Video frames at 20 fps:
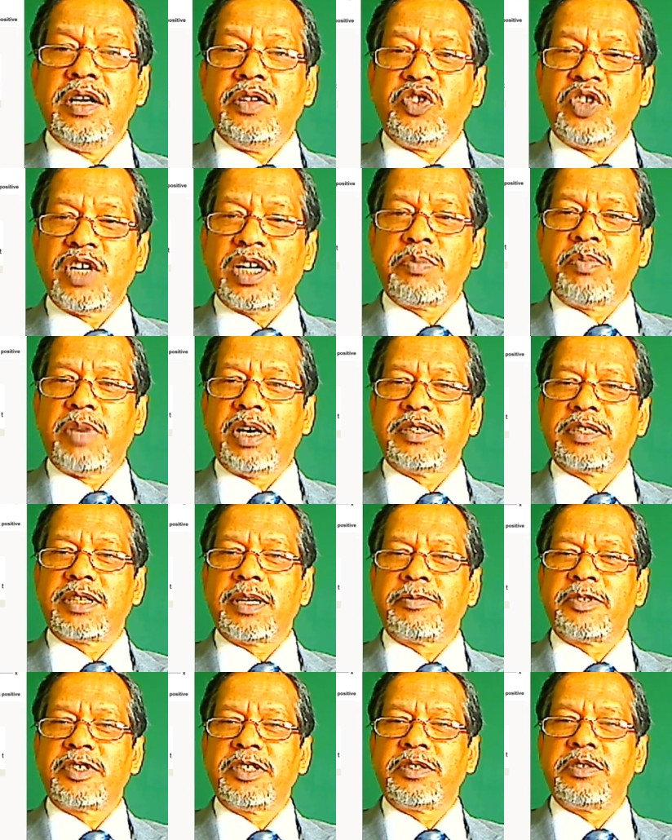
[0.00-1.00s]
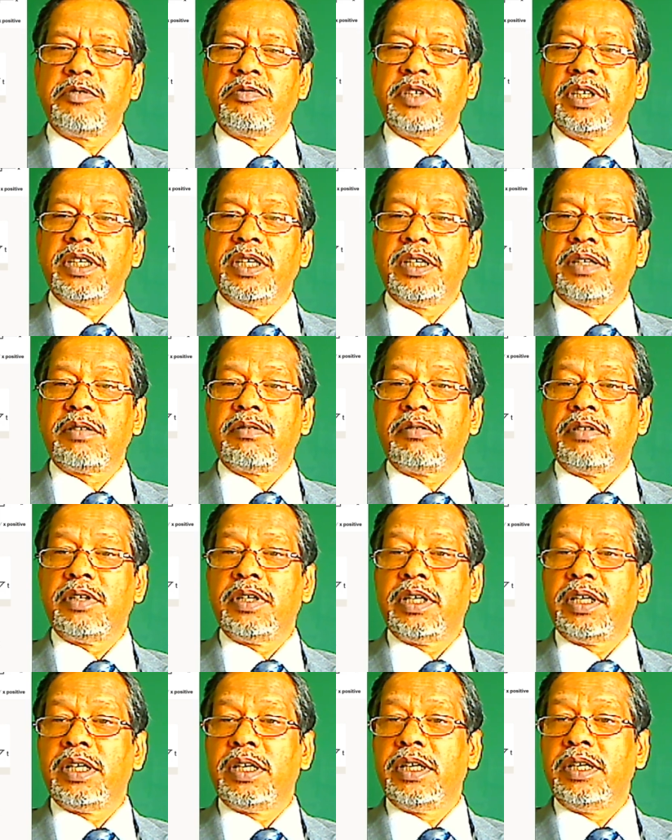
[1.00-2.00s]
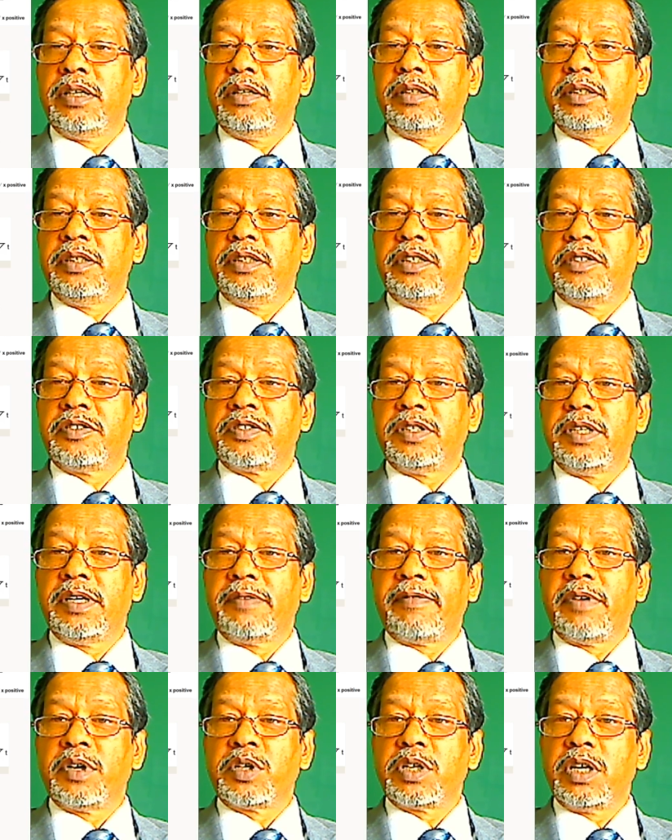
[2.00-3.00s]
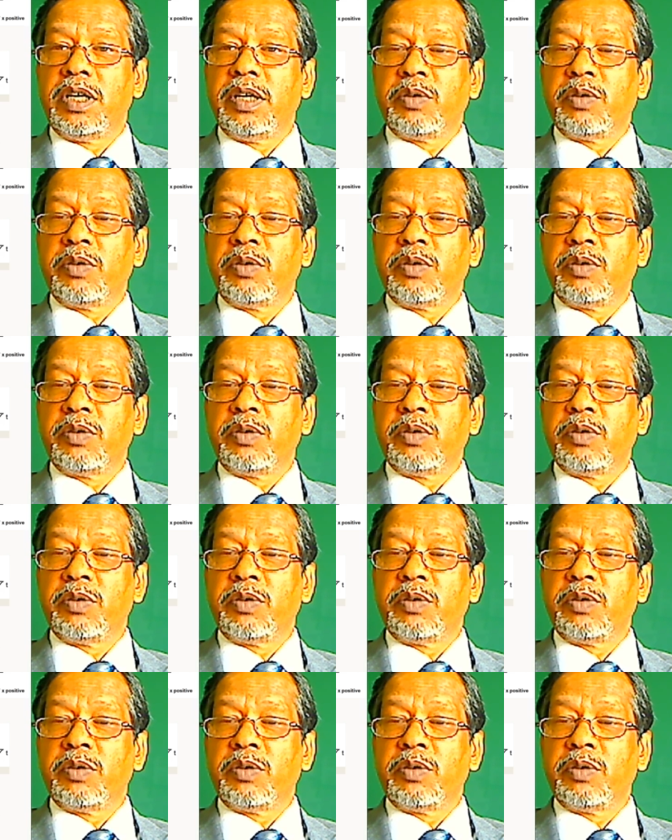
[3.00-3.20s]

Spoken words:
Check by substituting it in this differential